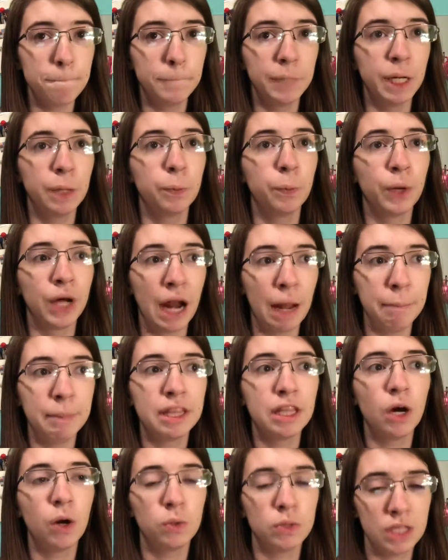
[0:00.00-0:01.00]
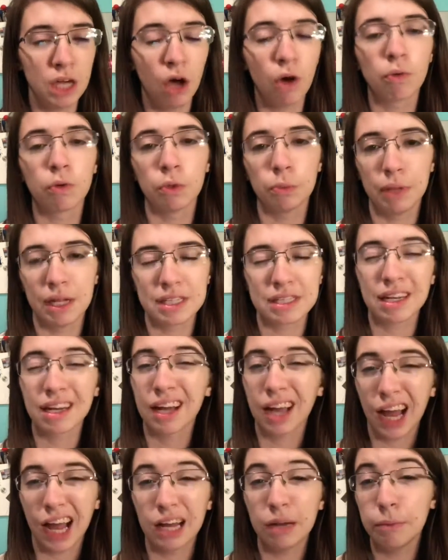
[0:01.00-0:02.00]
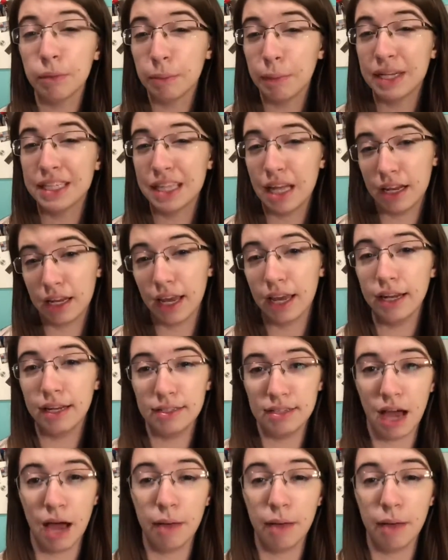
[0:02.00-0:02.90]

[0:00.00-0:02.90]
But when I'm in the hotel room, that's gonna kind of be my dedicated